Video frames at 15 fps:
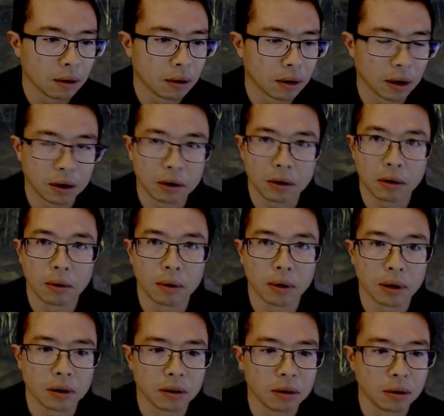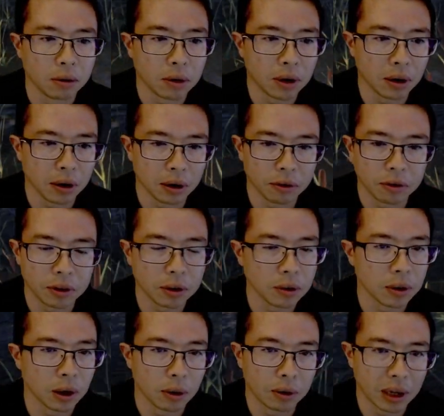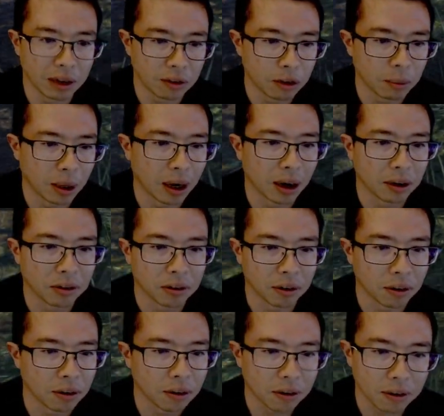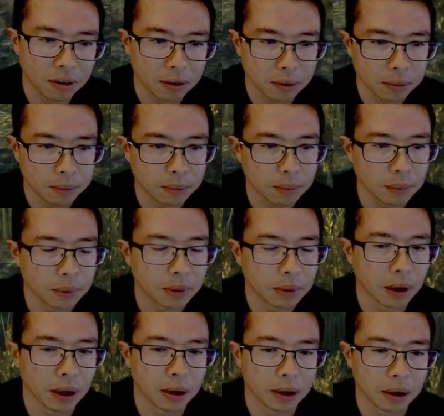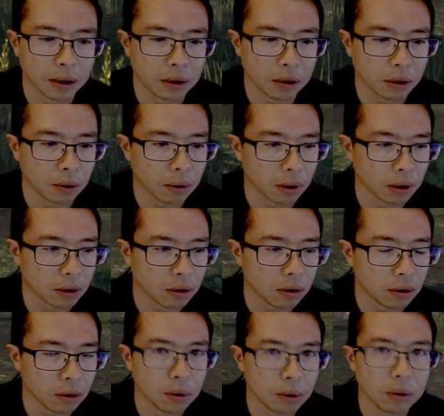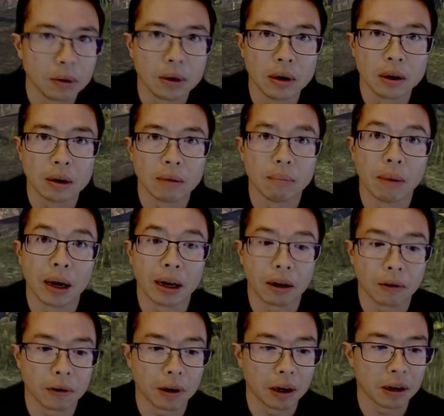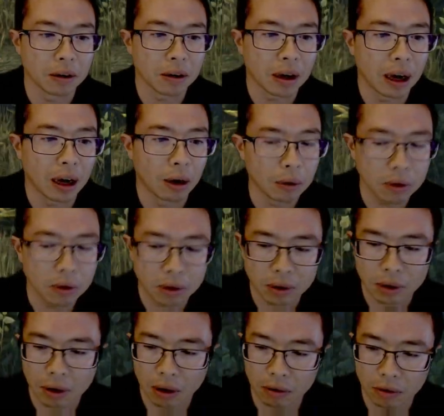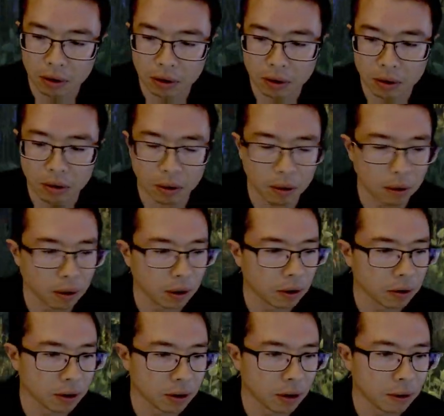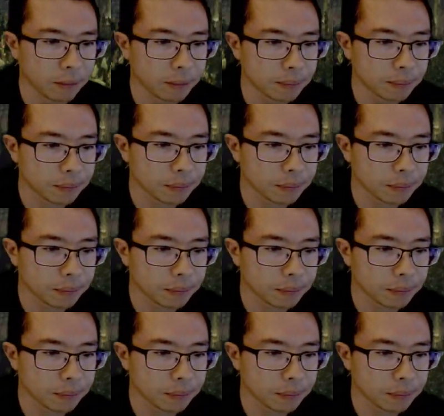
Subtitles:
then you're going to kill a few low-level monsters, and then you're going to migrate out of the tutorial zone.